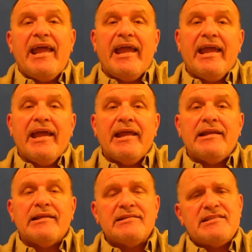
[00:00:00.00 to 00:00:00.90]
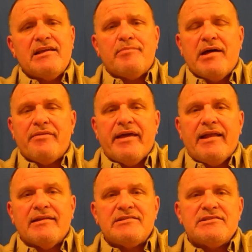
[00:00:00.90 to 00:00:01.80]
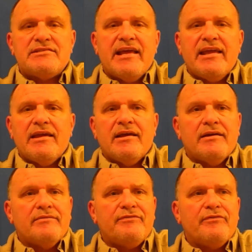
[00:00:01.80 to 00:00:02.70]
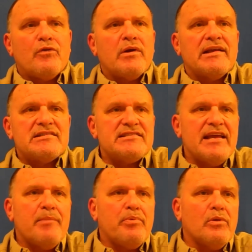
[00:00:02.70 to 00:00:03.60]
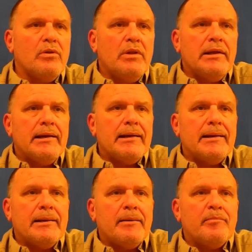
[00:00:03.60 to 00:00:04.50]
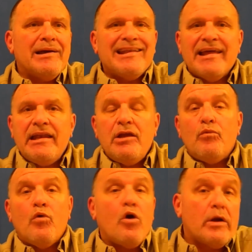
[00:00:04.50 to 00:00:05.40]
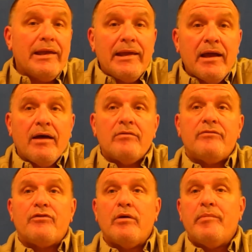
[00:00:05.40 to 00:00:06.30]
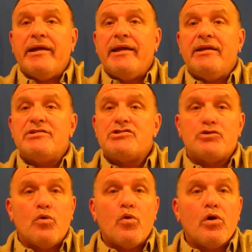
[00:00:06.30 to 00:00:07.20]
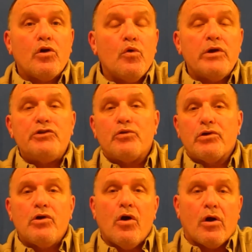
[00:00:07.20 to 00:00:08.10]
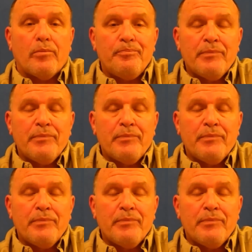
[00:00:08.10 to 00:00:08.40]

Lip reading: And let's think about that. Let's just take, for an example, a lady walking out from a store going to her car.